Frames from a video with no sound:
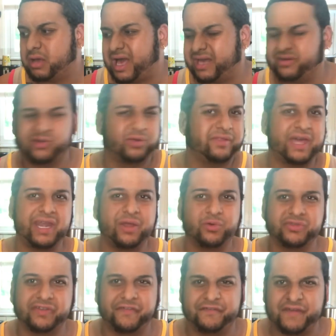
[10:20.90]
I don't know that it
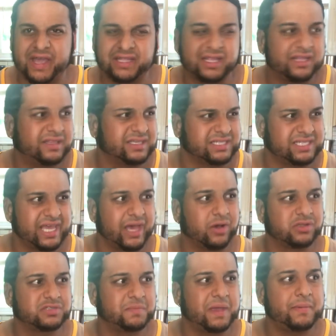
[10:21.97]
was affecting the
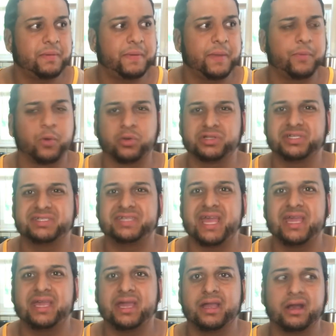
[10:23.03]
sales. Maybe people were just
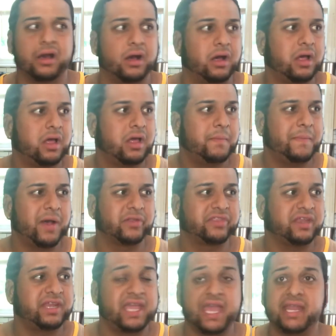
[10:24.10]
taking
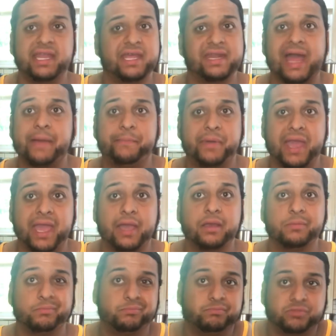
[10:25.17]
melted candy and not
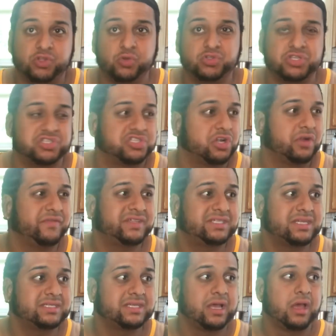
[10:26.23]
paying due to
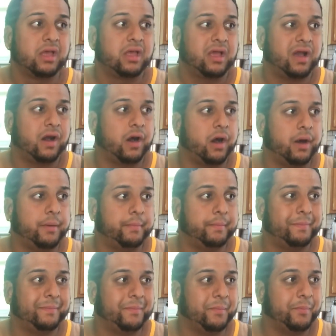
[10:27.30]
services.
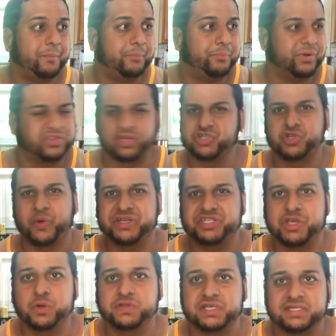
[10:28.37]
But there's no
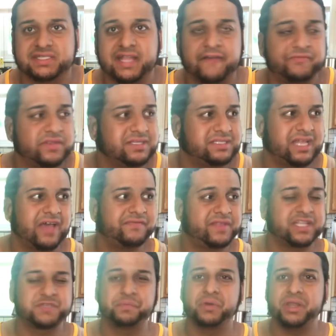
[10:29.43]
excuses. Theft is theft.
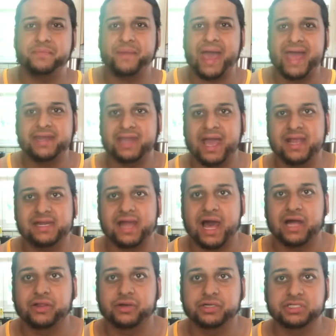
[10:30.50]
That's pretty bad.
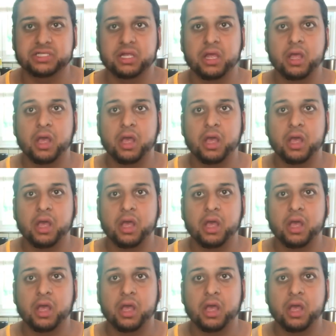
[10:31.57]
$9.